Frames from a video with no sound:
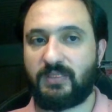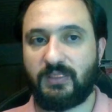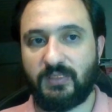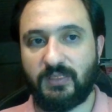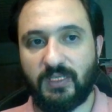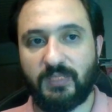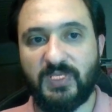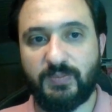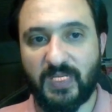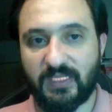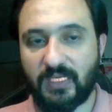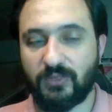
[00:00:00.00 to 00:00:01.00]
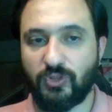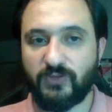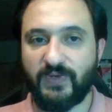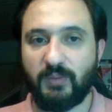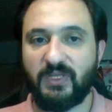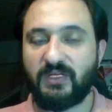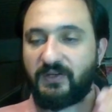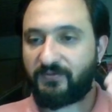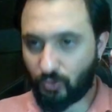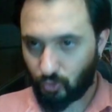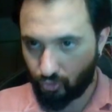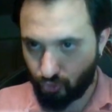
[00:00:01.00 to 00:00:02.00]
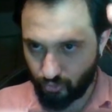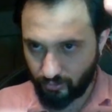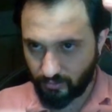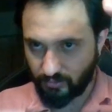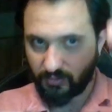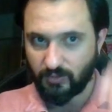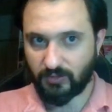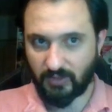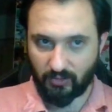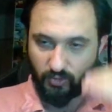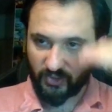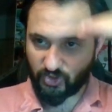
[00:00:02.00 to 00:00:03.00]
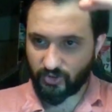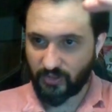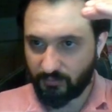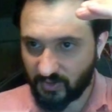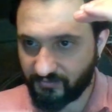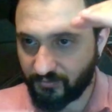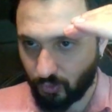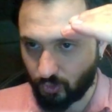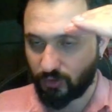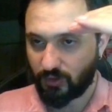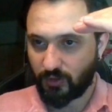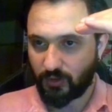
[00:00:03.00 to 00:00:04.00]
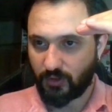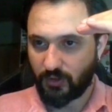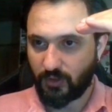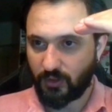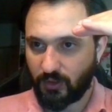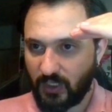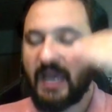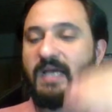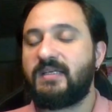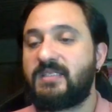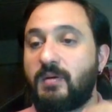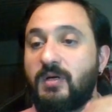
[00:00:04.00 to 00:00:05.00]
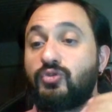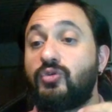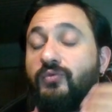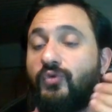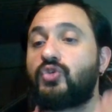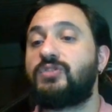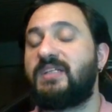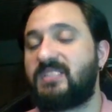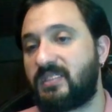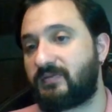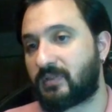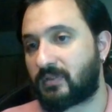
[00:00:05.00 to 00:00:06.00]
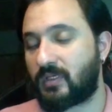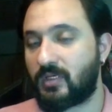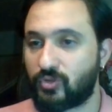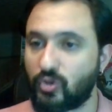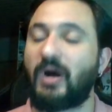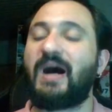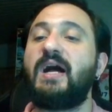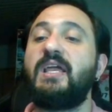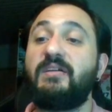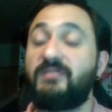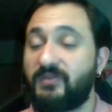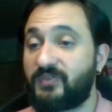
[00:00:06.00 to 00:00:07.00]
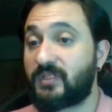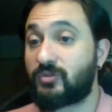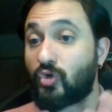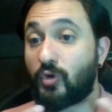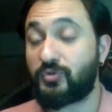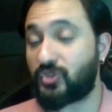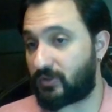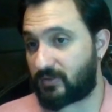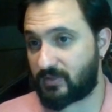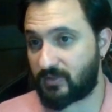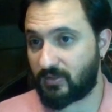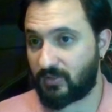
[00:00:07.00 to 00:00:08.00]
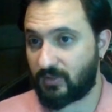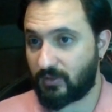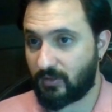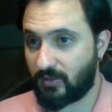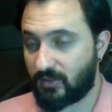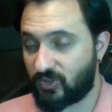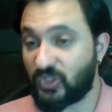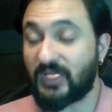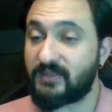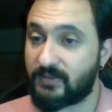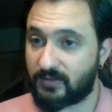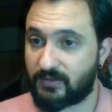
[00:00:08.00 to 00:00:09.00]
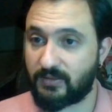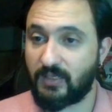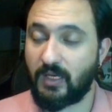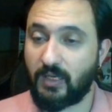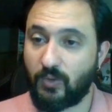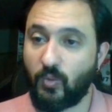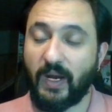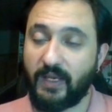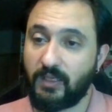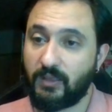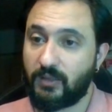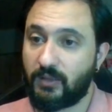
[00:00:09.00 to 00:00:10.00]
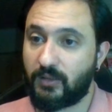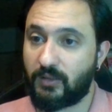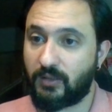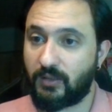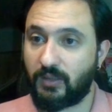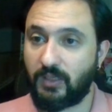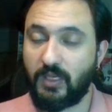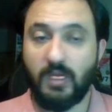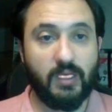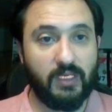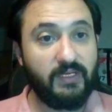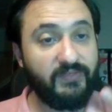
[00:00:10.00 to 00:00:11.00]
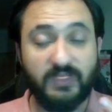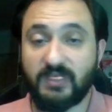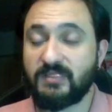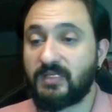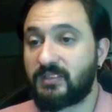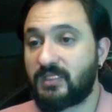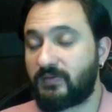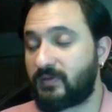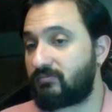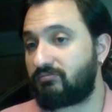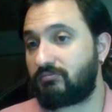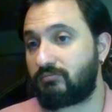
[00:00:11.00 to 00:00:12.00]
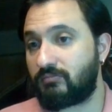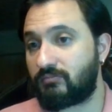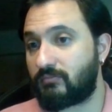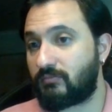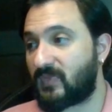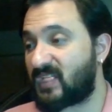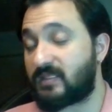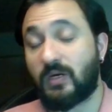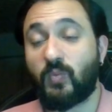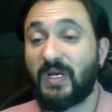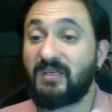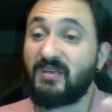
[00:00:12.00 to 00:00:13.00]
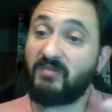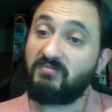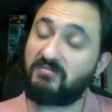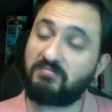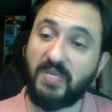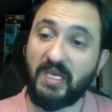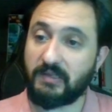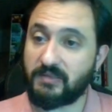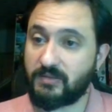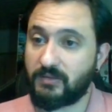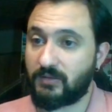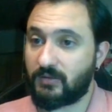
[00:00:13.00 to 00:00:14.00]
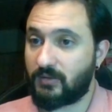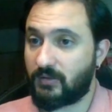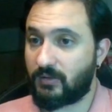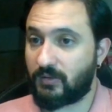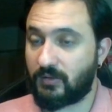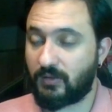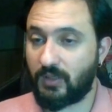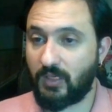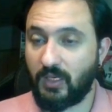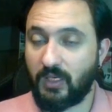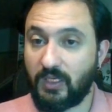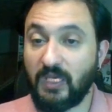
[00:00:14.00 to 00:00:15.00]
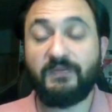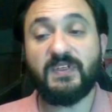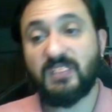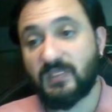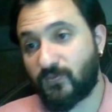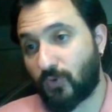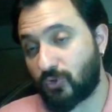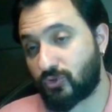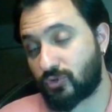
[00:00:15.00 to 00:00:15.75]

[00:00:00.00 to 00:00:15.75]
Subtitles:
it means Palladio's family refused. Not question number 4 is about true false not given. So I have different options, chances. Why? If it is not given, someone can pay it. If it is false,